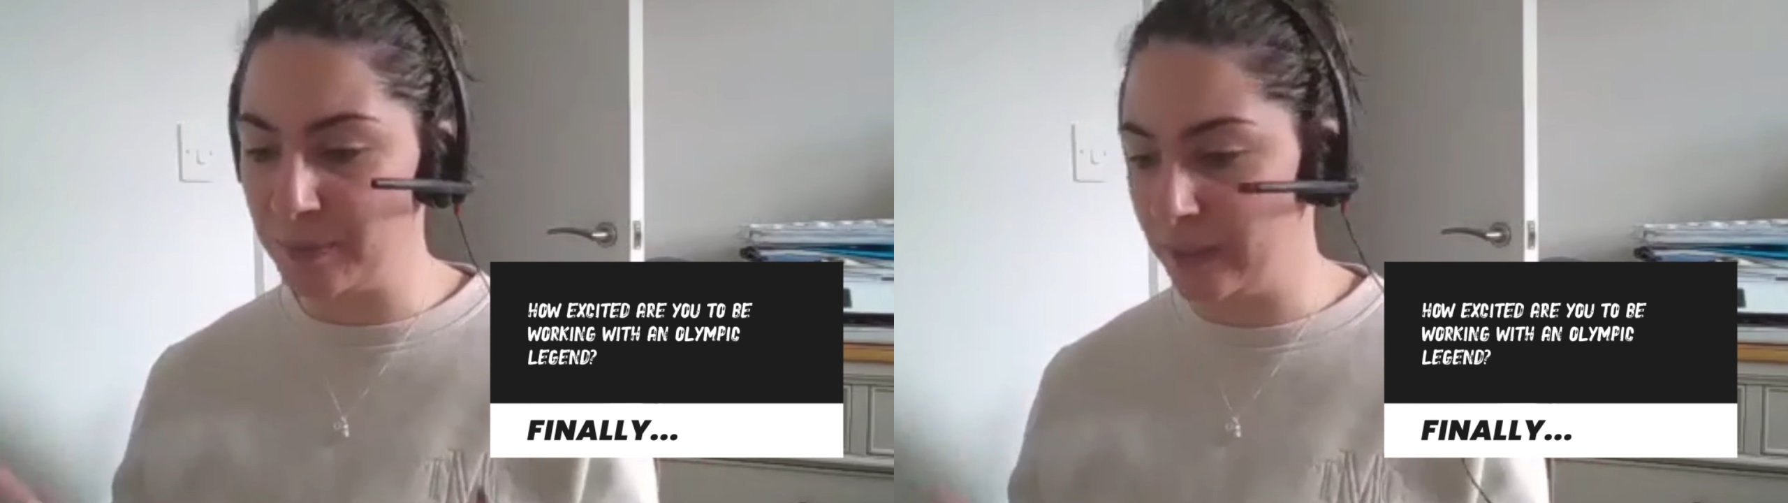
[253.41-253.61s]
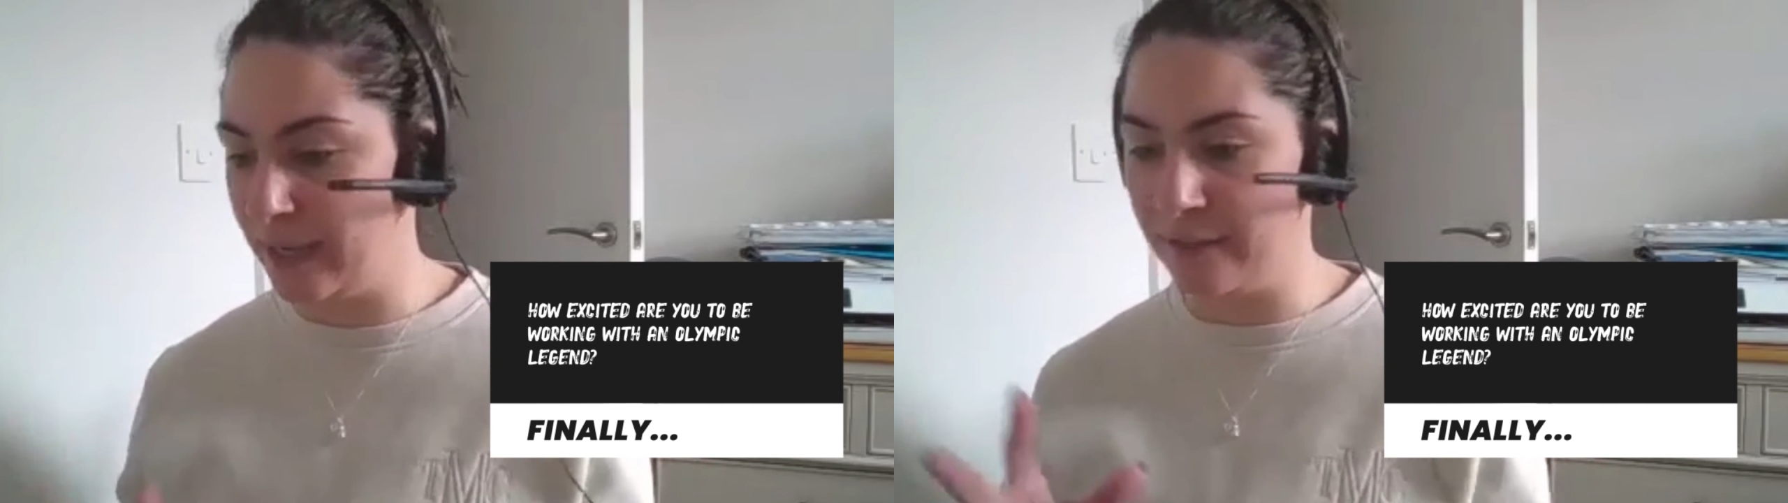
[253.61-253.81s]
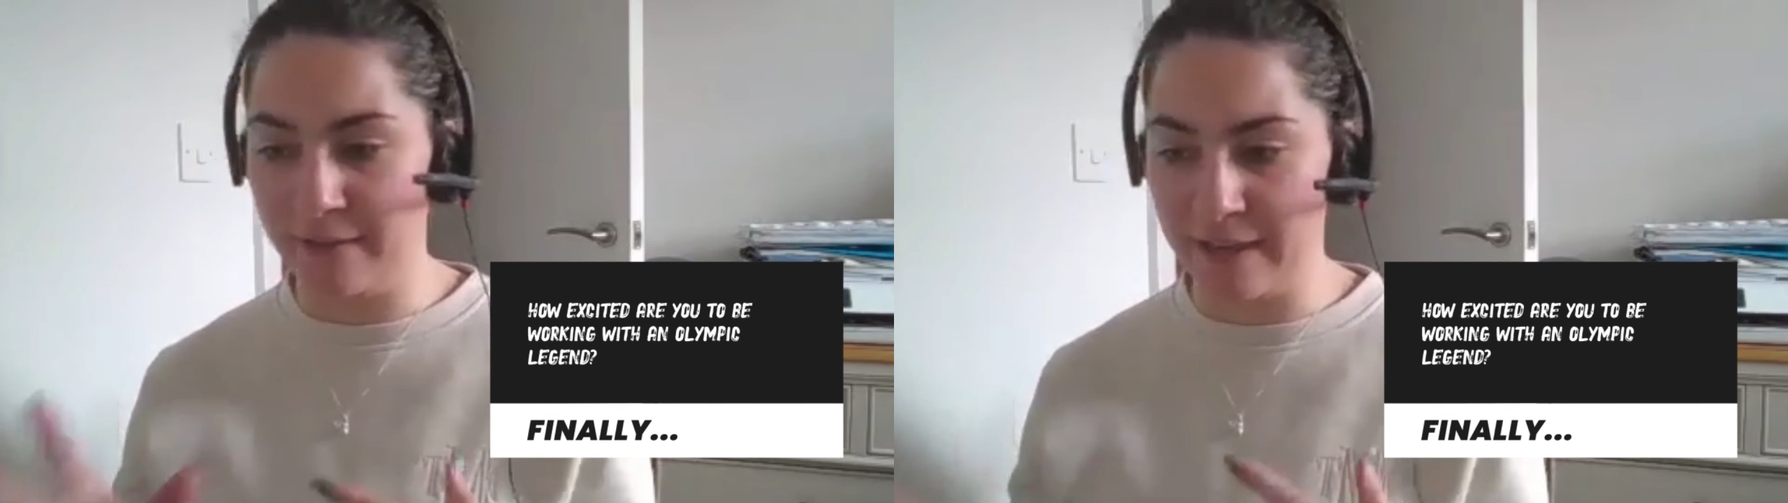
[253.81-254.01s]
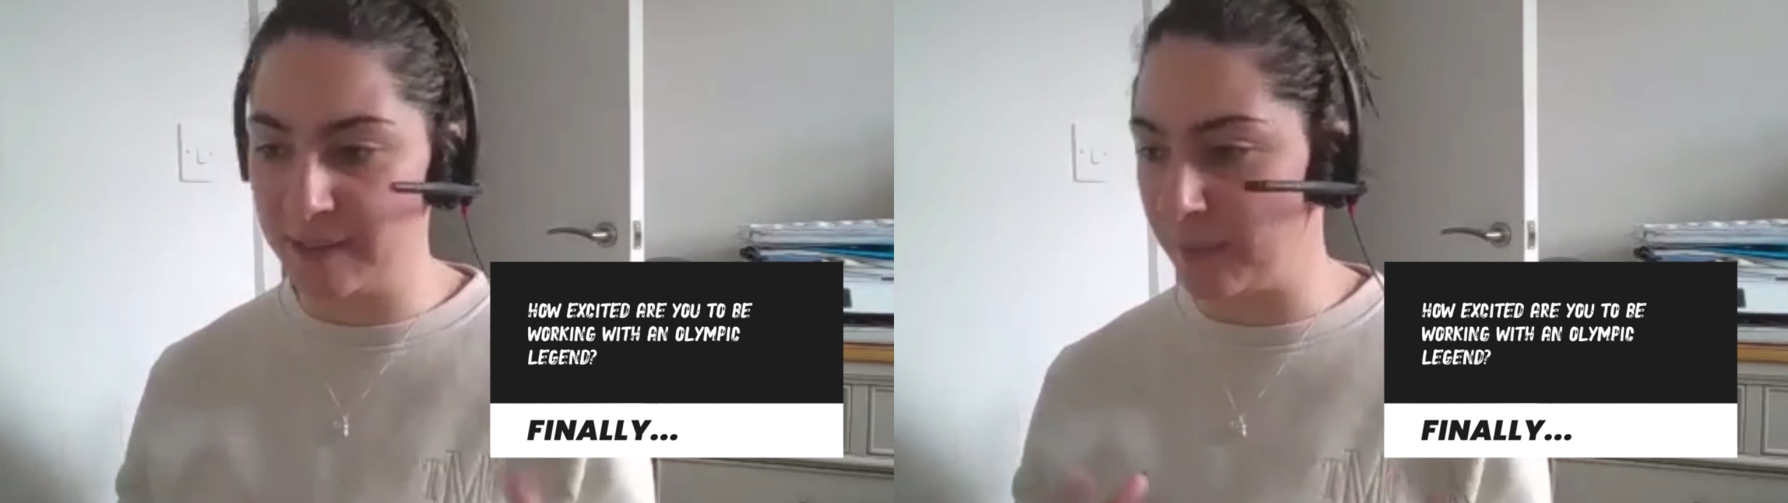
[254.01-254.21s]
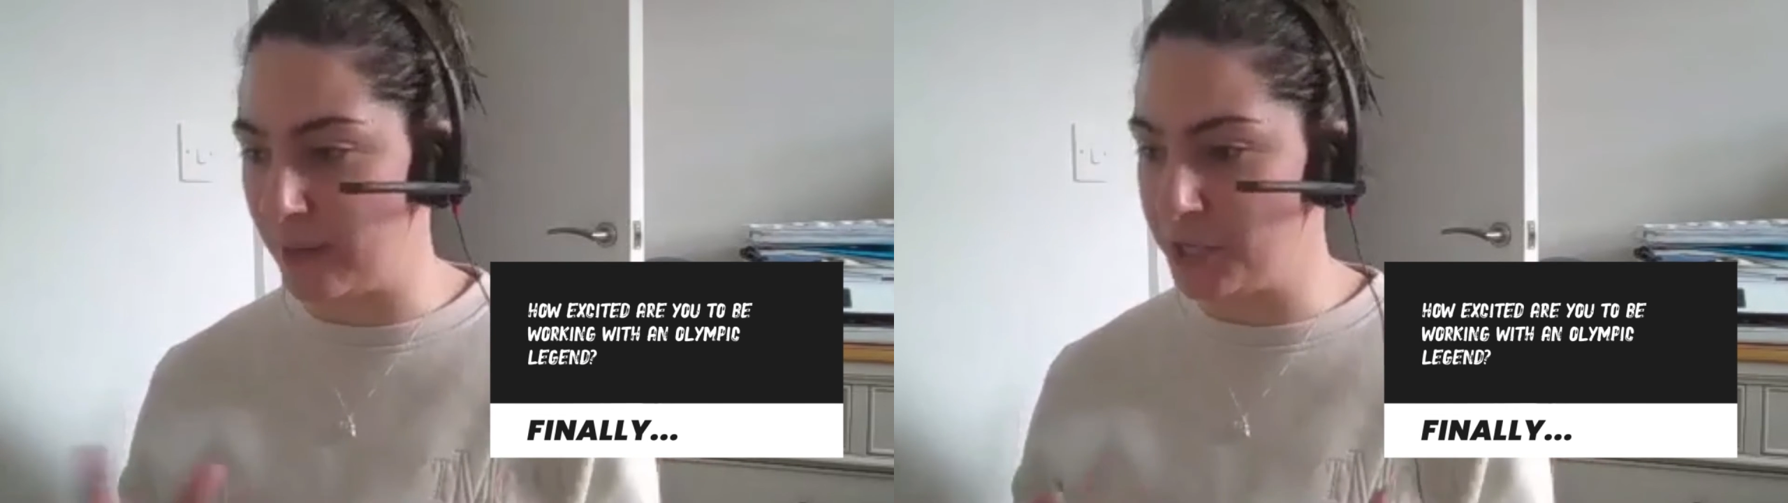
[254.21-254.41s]
but kind of
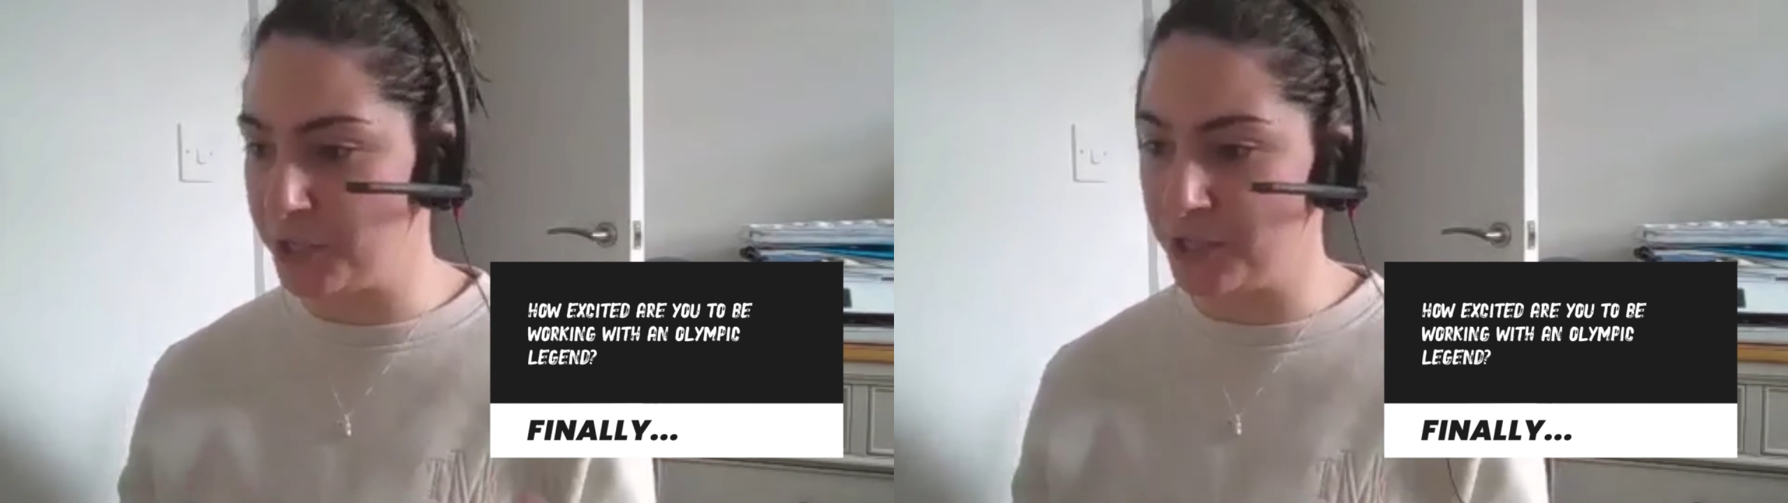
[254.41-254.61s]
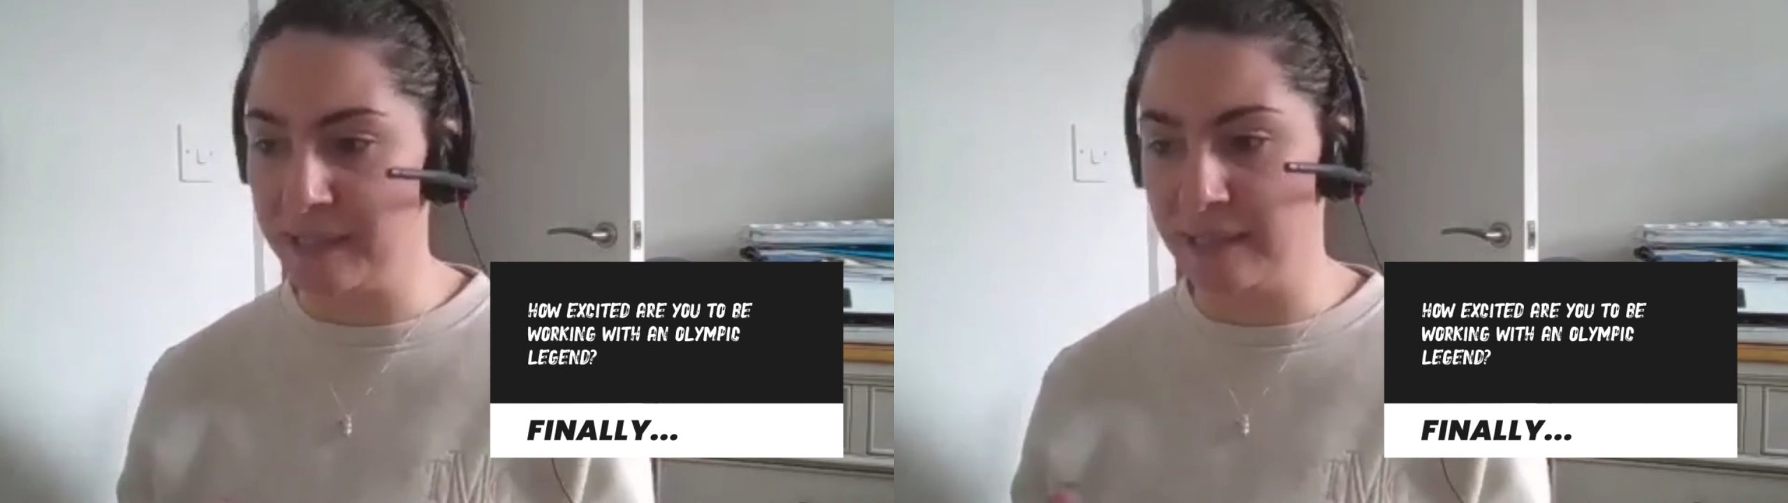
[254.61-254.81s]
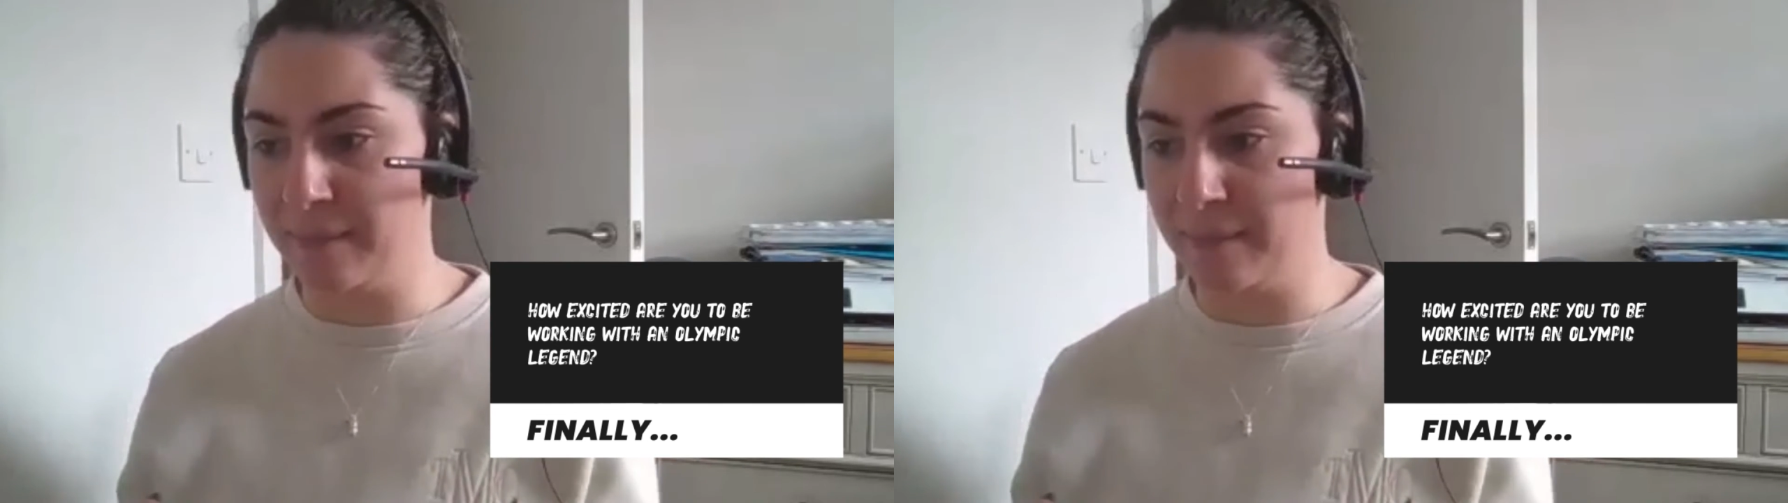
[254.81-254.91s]
inspirations in the